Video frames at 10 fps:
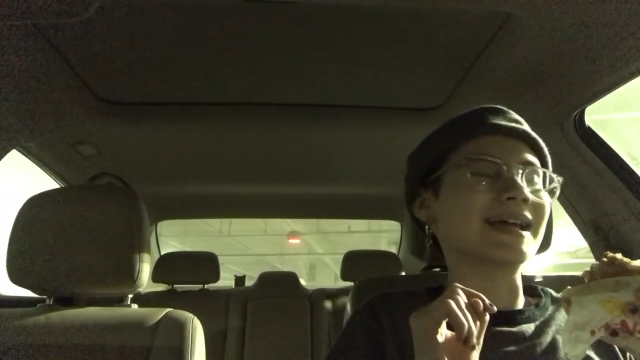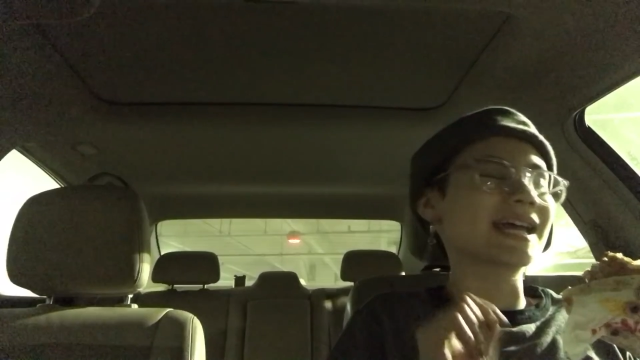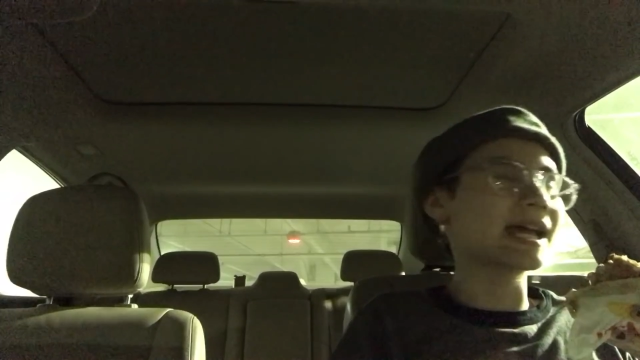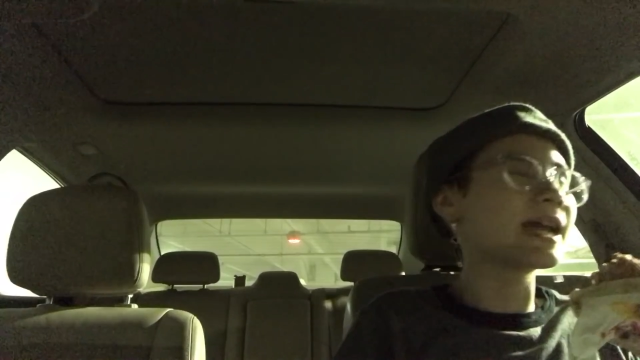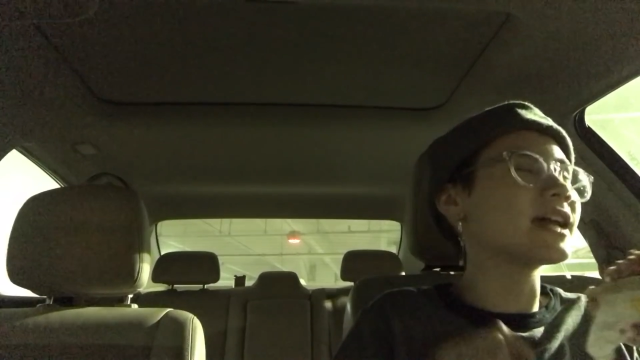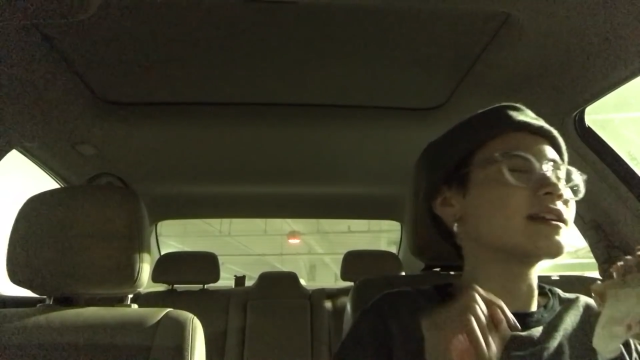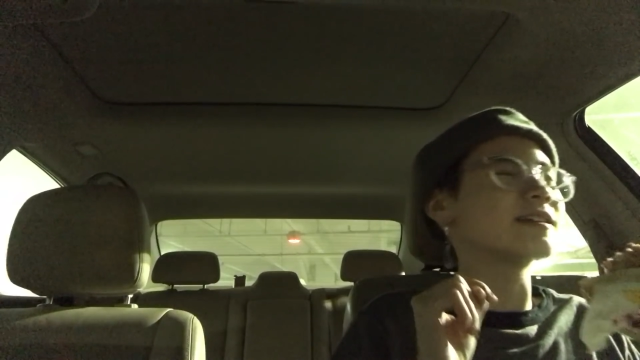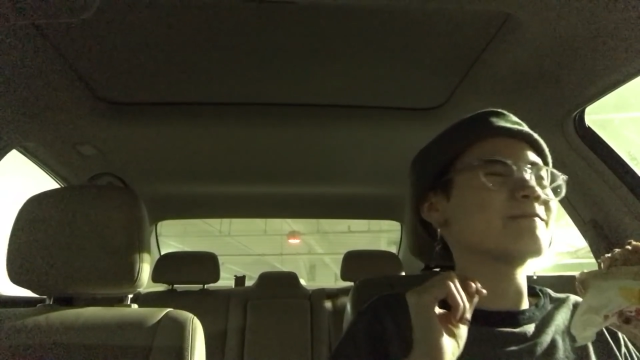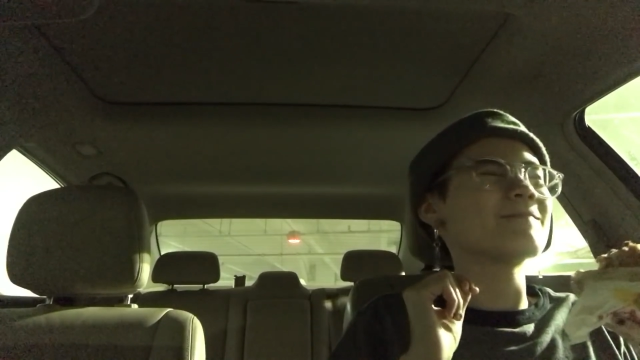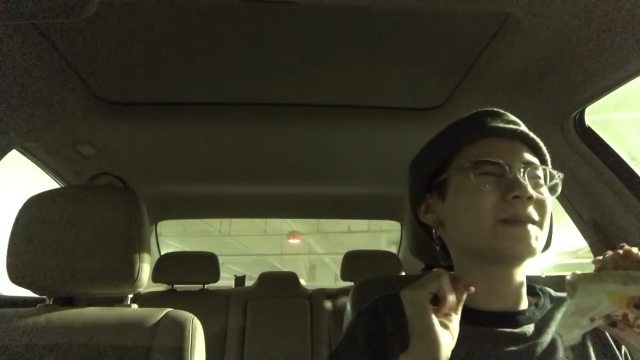I hate
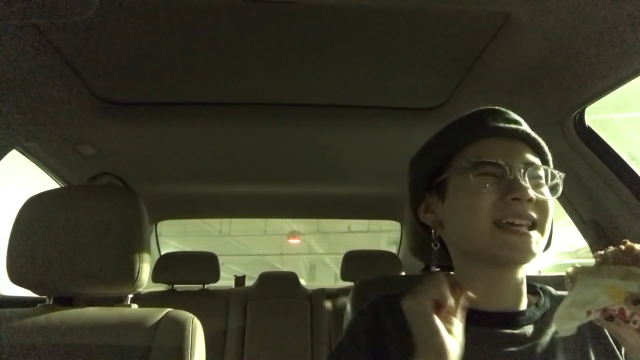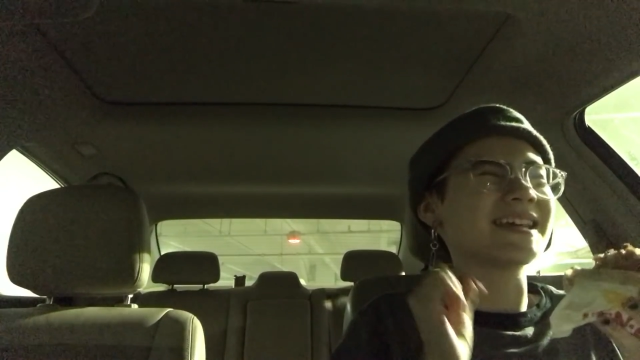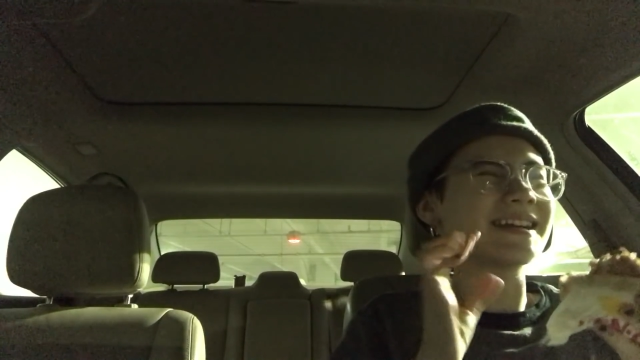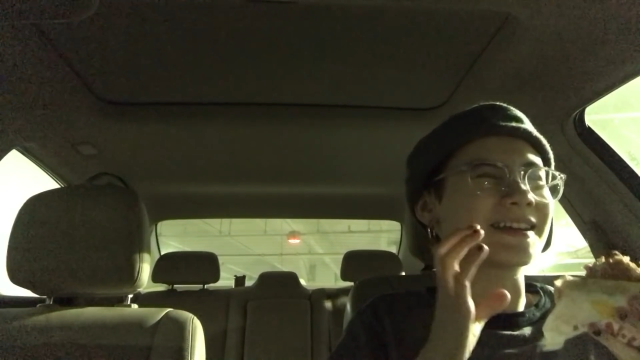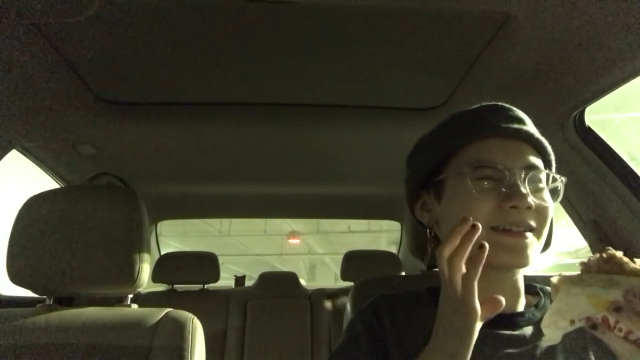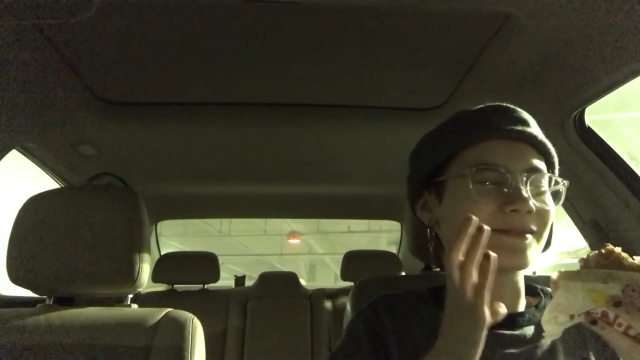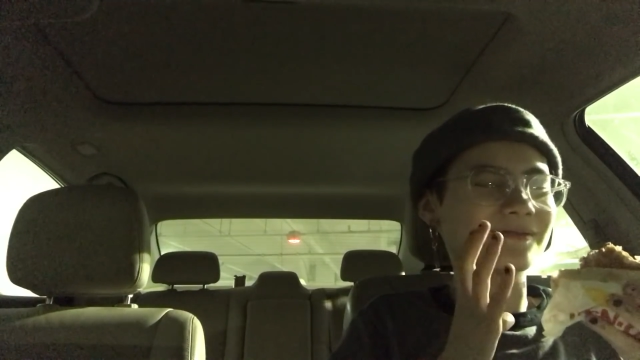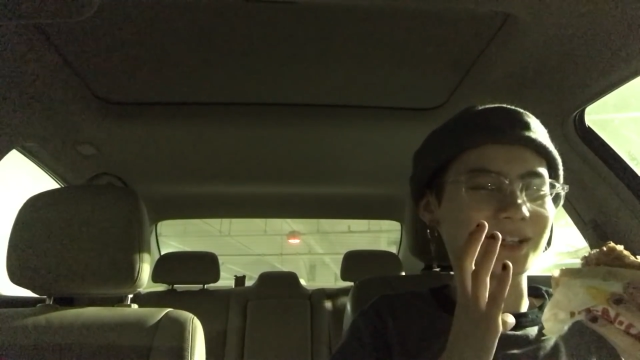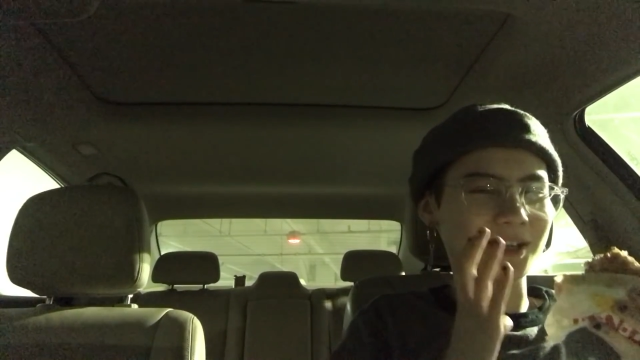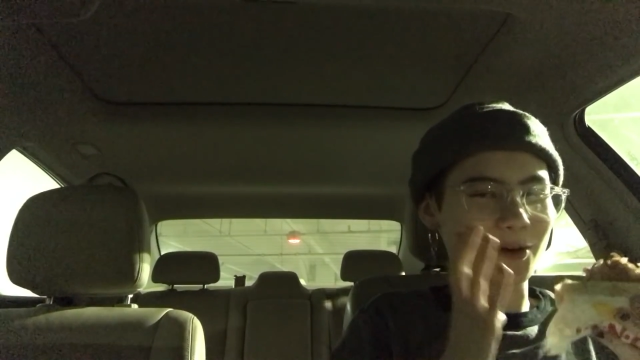eating
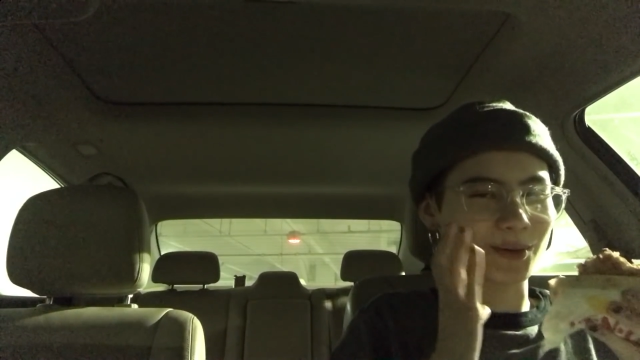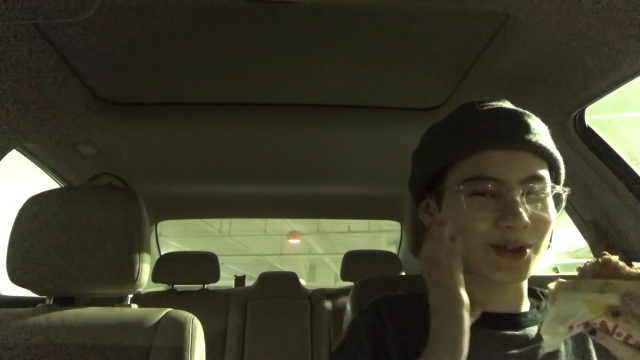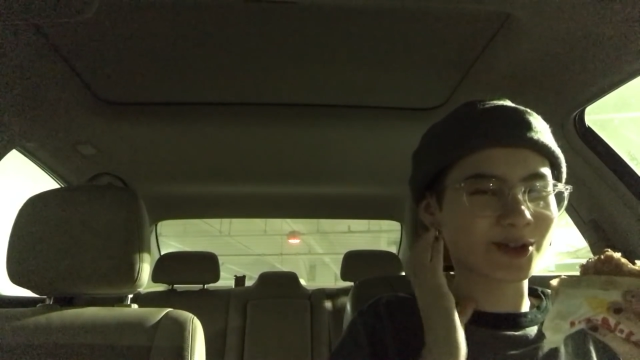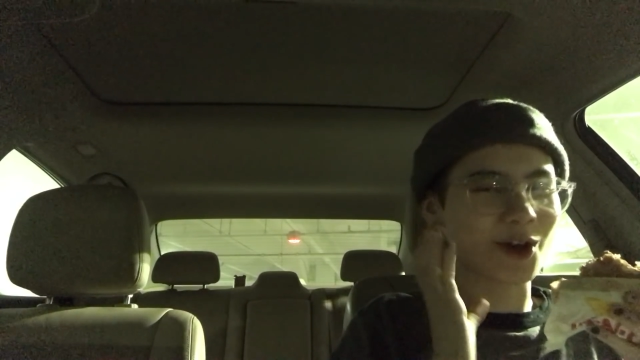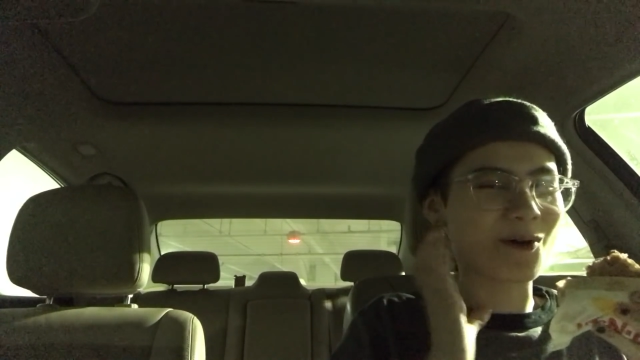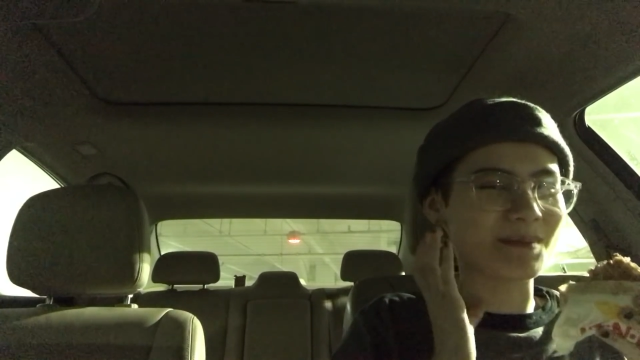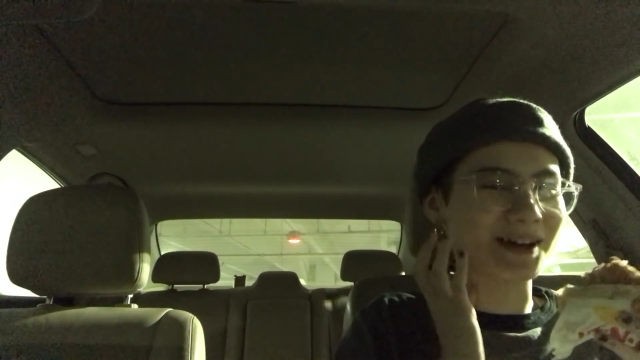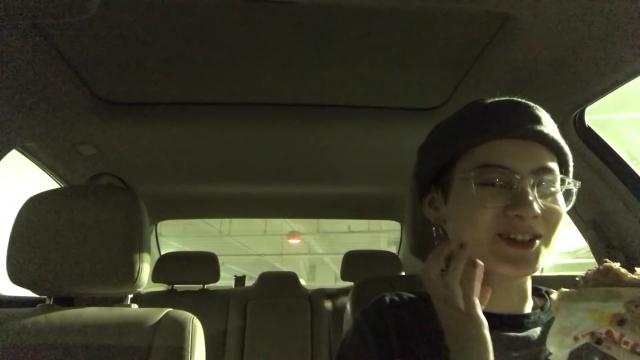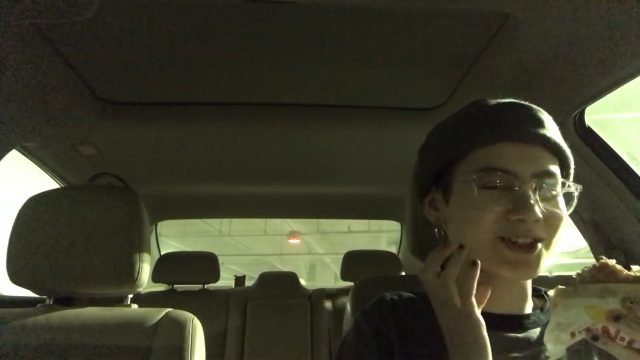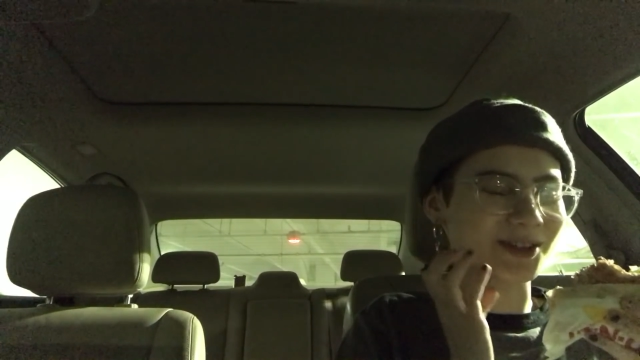videos so
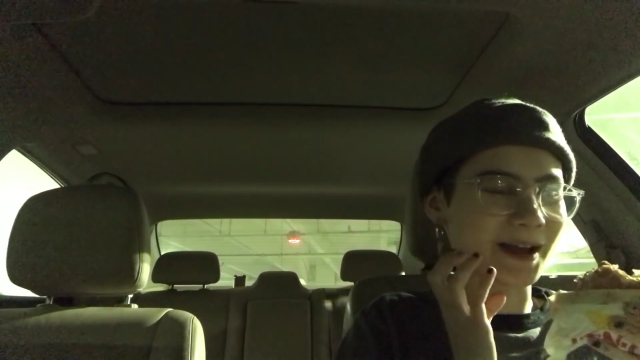much.